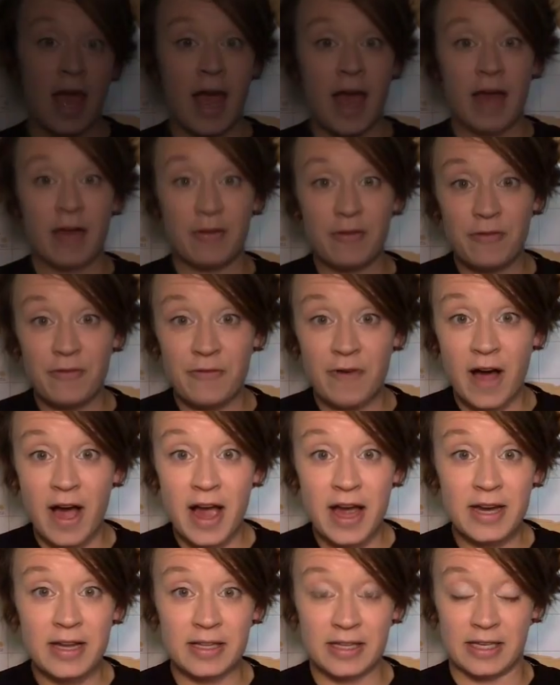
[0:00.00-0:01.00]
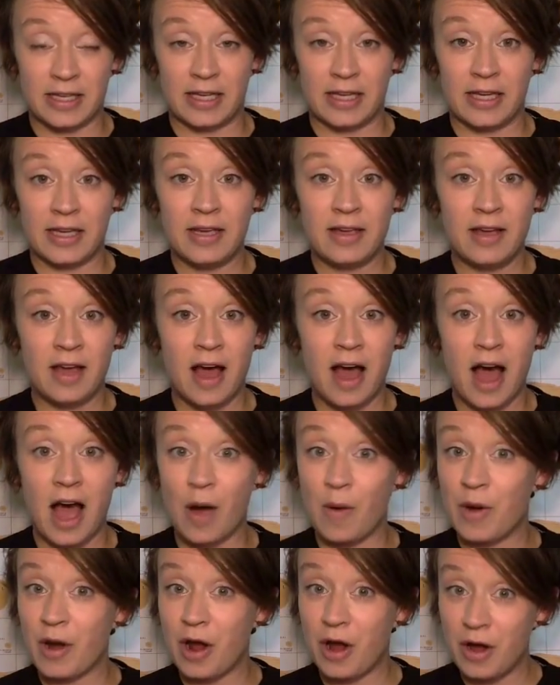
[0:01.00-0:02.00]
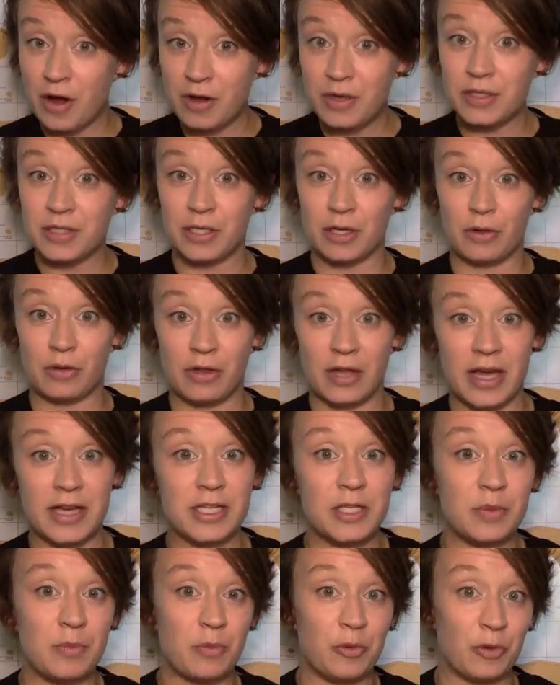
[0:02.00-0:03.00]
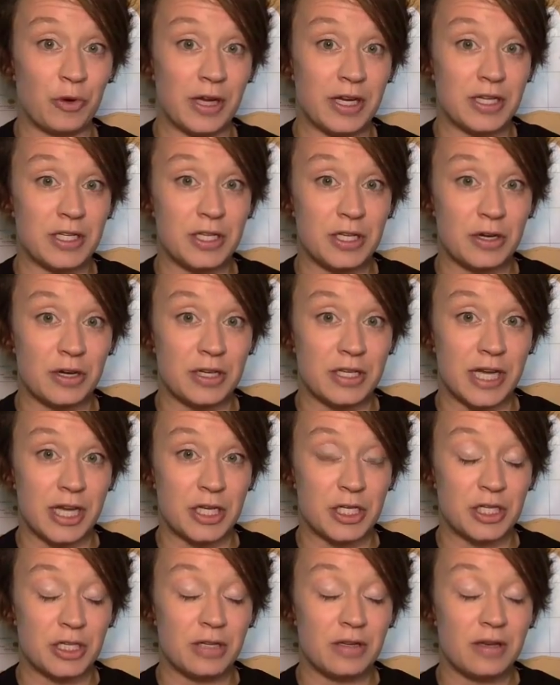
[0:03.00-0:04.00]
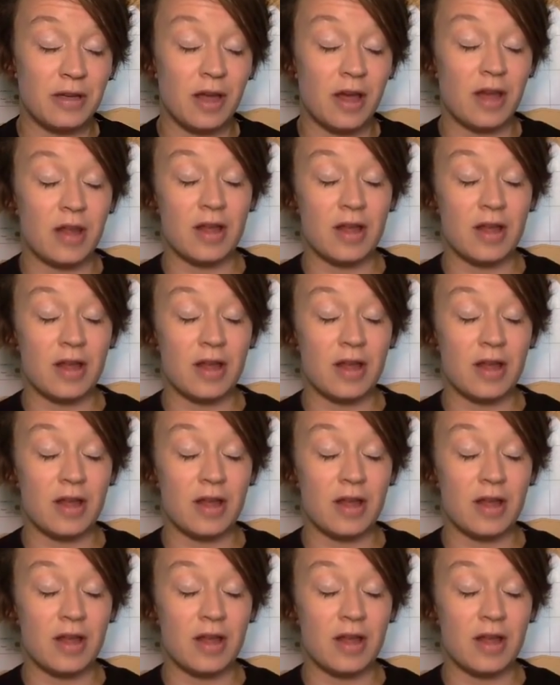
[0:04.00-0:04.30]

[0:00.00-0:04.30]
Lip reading: And finally, I would also like to bring to your attention